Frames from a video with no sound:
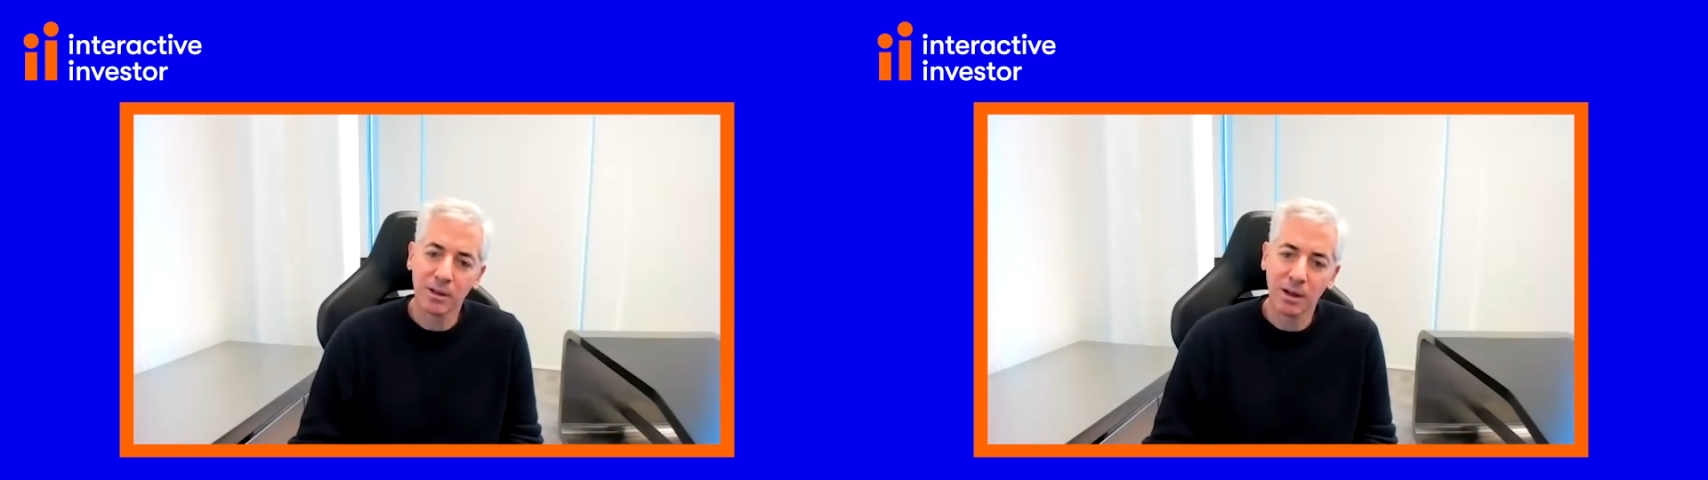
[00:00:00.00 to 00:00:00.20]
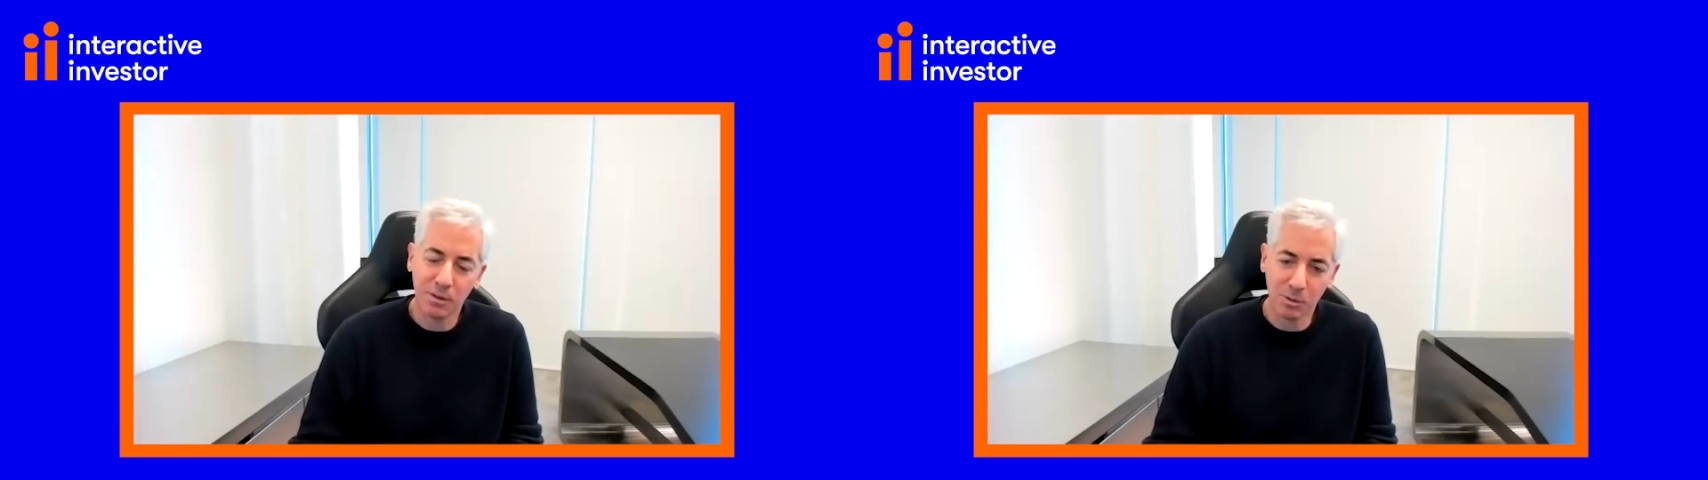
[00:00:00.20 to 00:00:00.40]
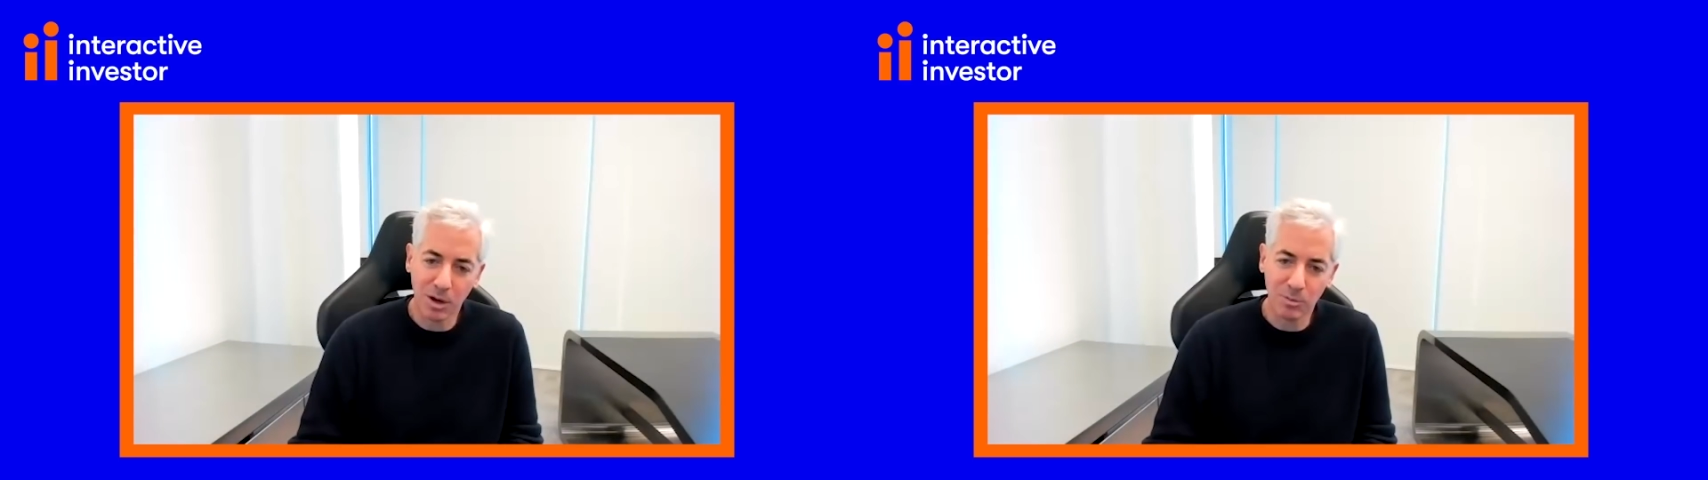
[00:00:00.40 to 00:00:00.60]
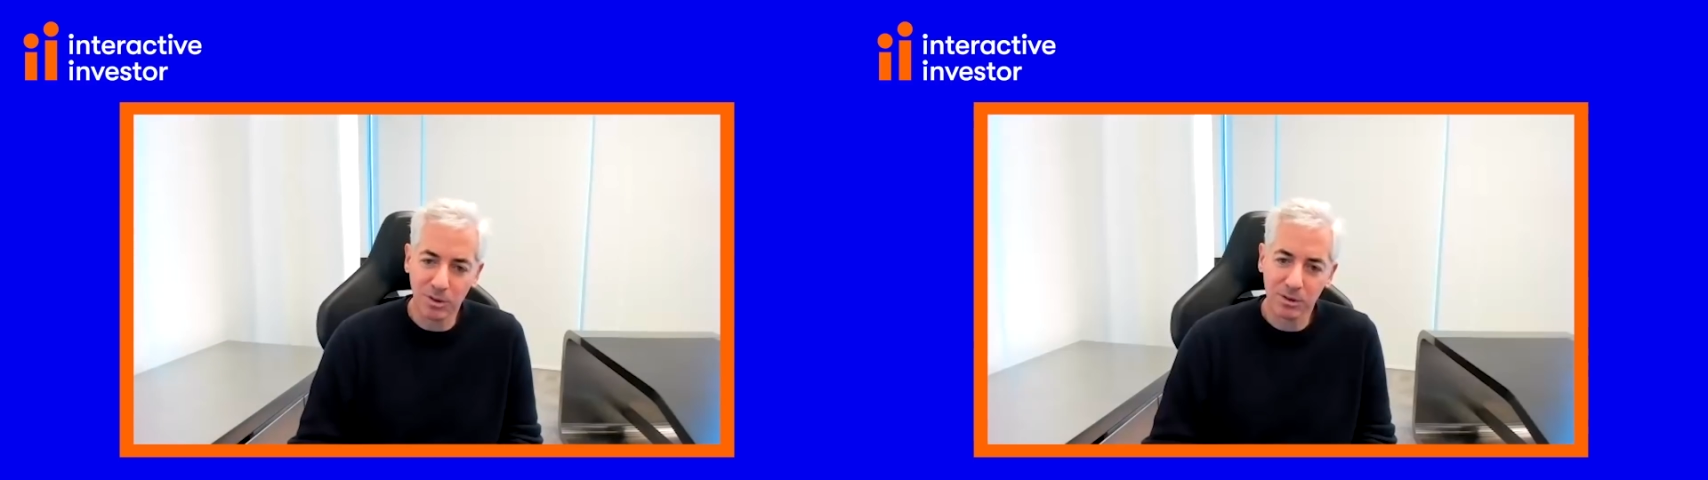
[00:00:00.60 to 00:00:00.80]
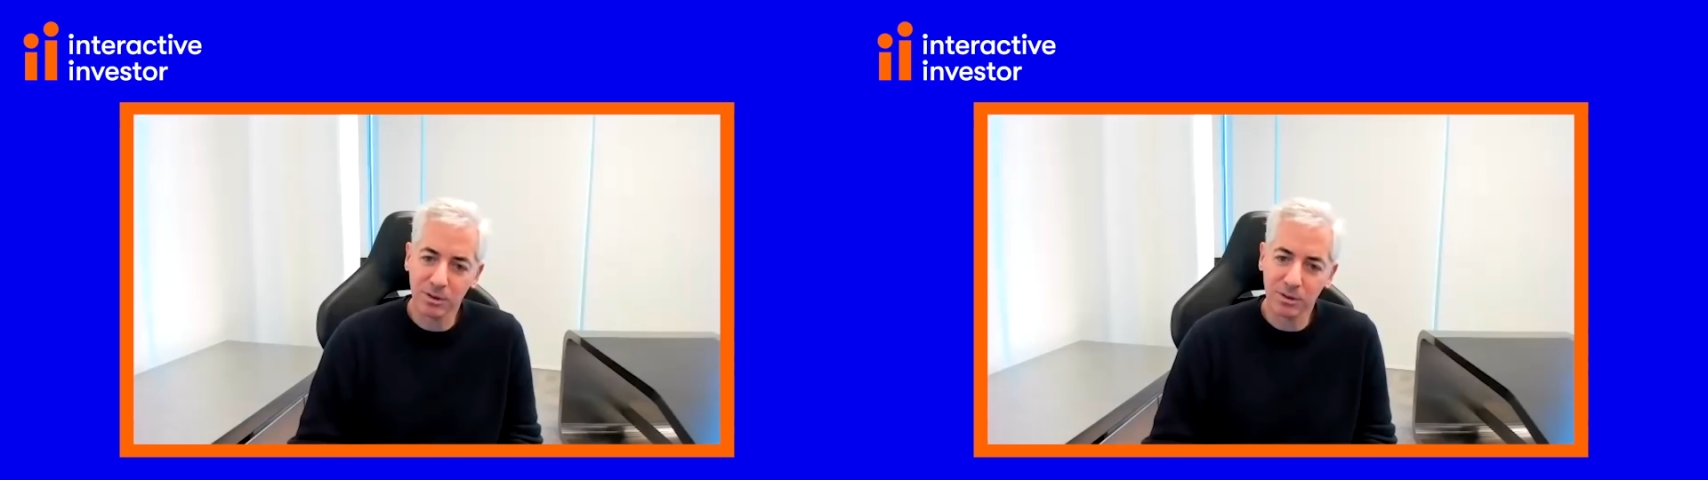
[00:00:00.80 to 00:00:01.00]
of the great
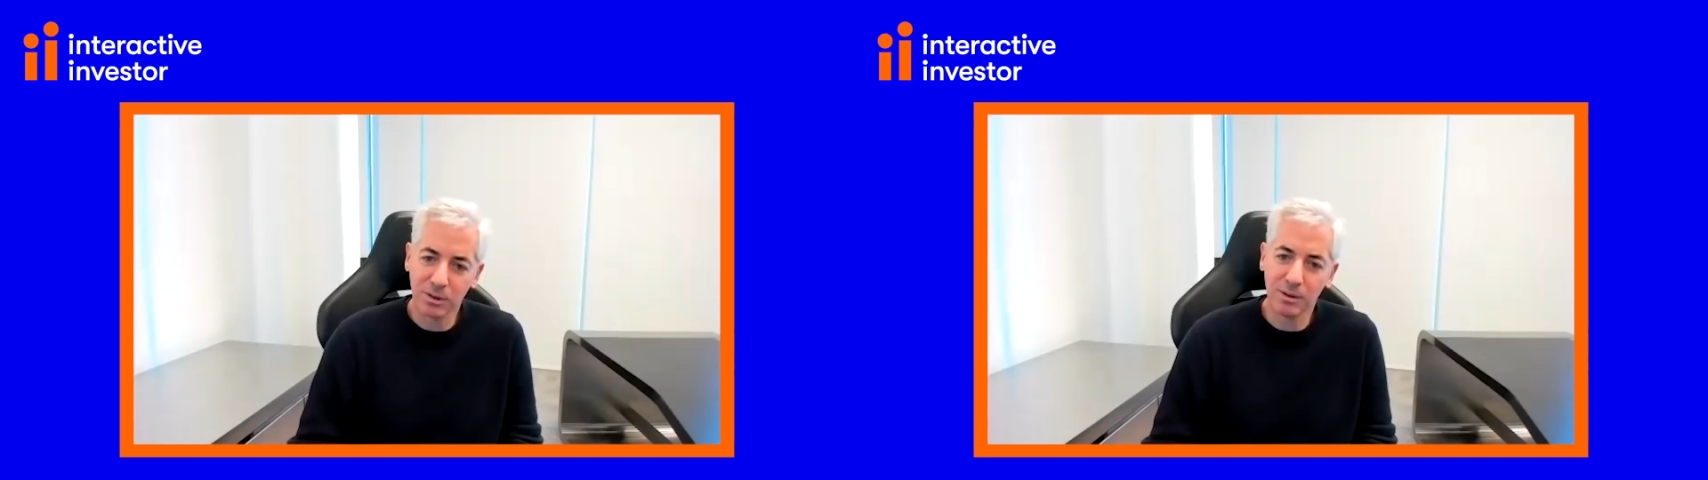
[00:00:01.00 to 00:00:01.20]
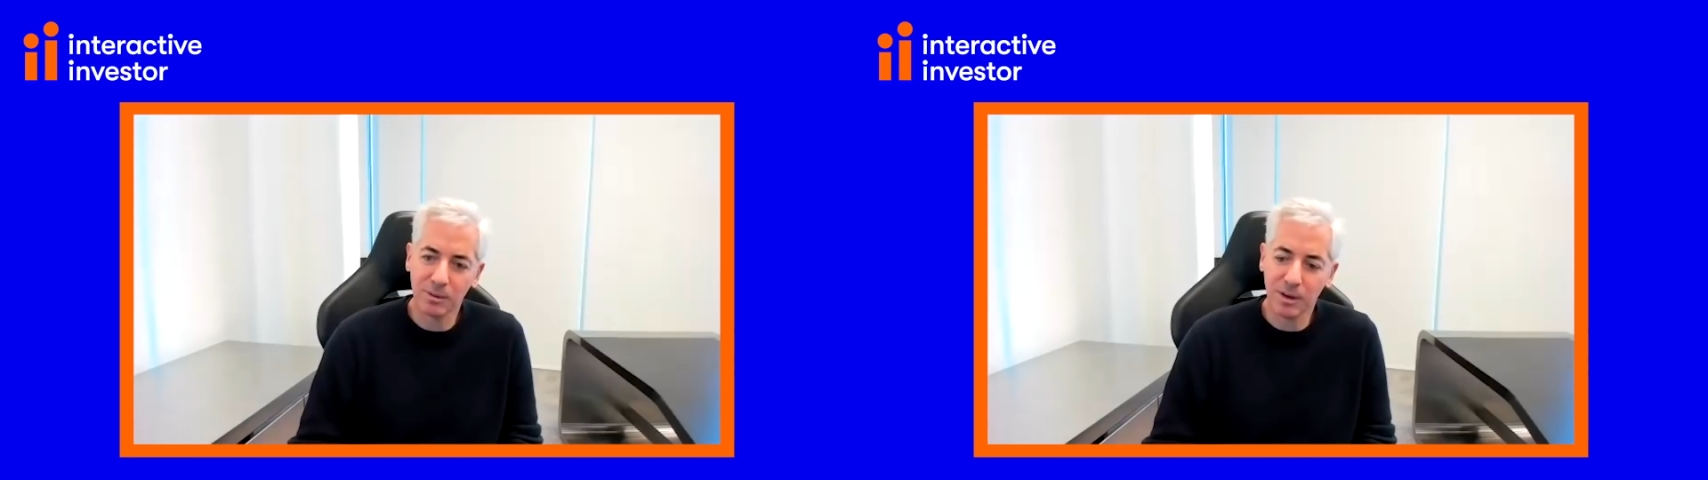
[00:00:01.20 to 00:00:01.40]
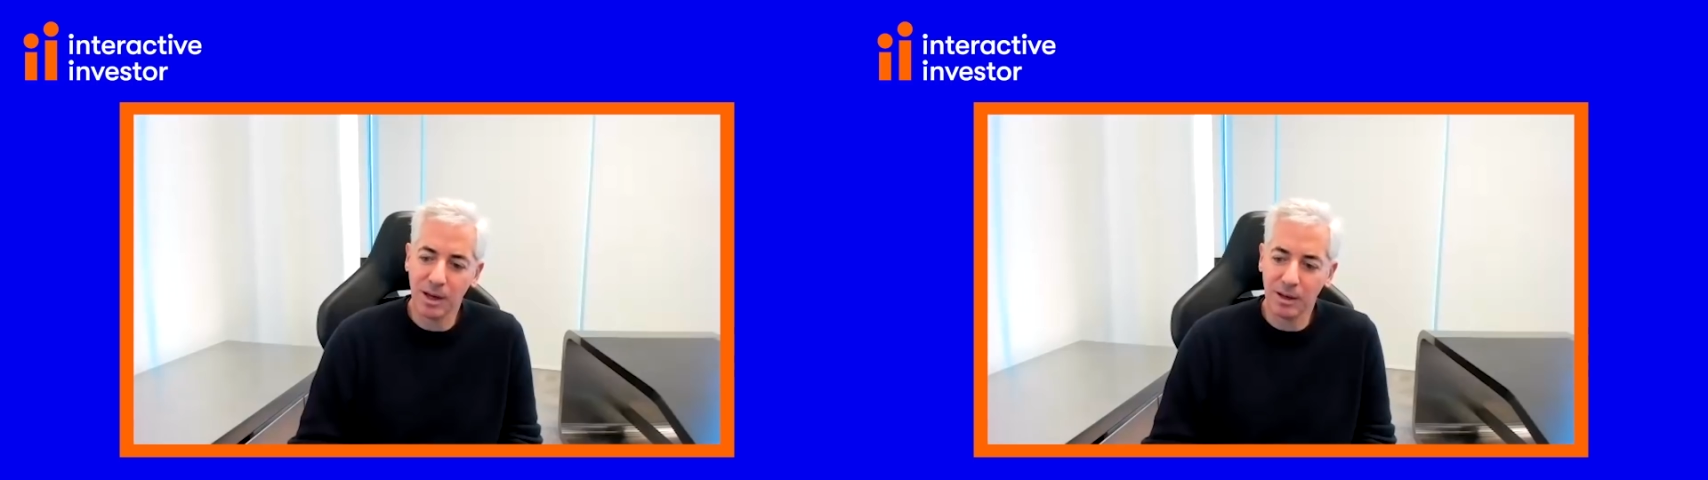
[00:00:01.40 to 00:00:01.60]
business, and